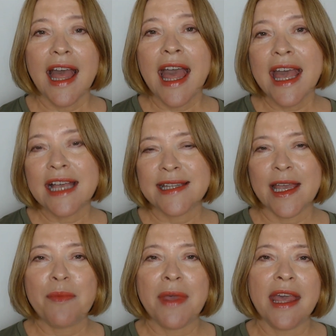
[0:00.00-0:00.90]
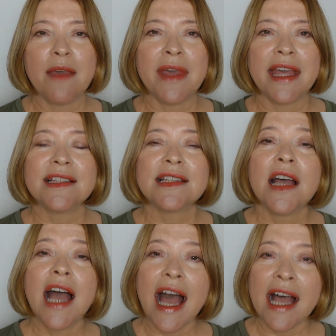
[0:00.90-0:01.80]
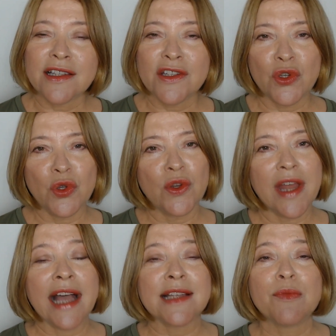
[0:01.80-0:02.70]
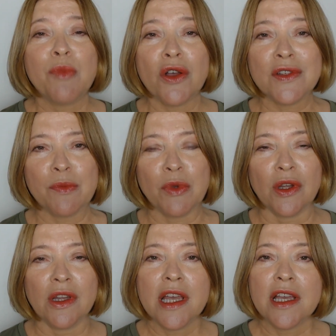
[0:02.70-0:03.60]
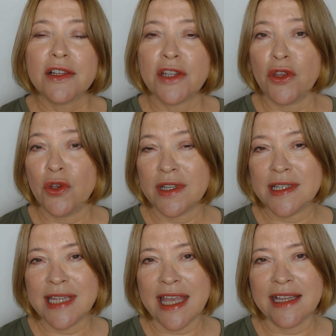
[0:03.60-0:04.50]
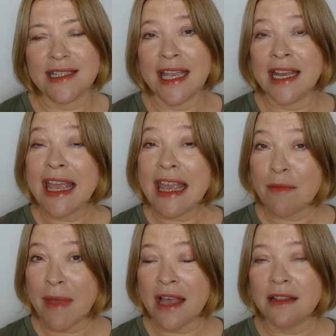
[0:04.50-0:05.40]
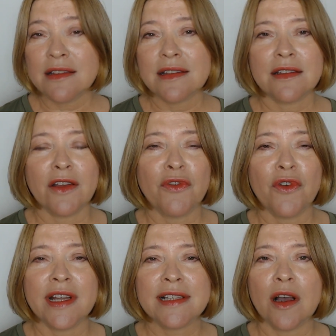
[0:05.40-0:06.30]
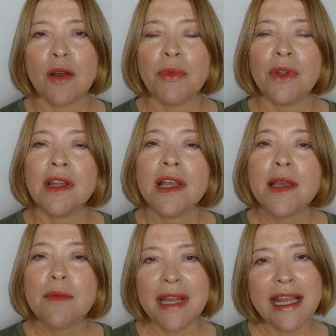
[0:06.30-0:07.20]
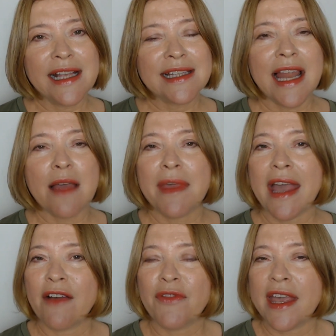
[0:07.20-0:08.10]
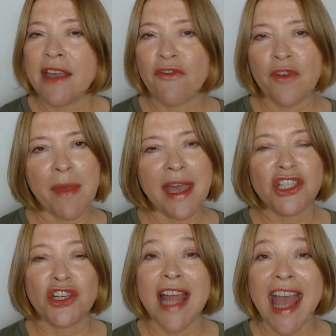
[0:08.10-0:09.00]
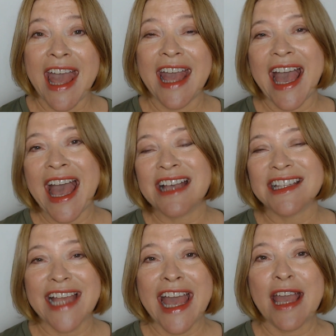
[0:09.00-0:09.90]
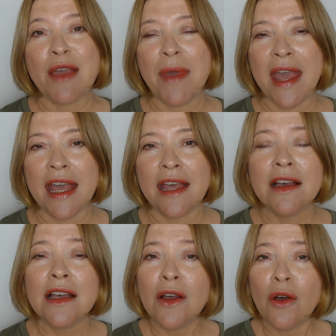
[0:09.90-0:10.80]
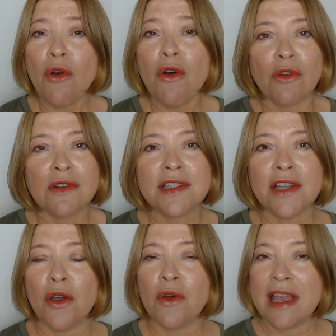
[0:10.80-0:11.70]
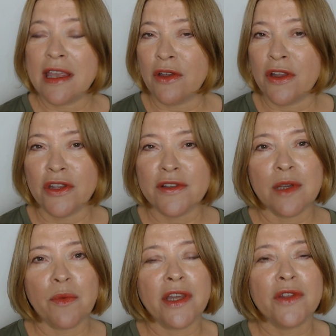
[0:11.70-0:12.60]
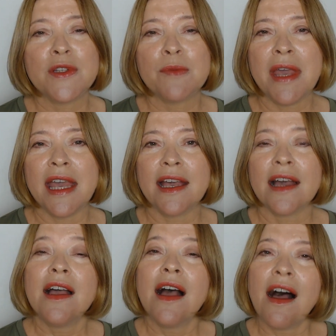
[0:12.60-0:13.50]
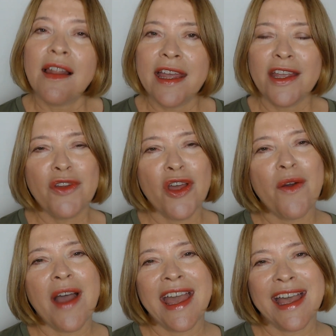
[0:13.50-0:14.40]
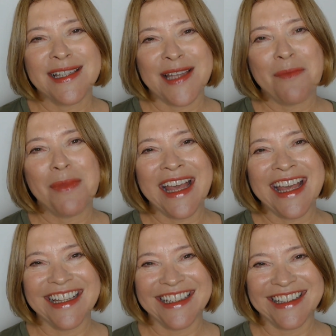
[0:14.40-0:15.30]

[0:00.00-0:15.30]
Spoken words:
ASAP means as soon as possible. So you could see it in emails. So for example, please let me have the information ASAP. Or also, you can use it when you speak. I'll let you know ASAP.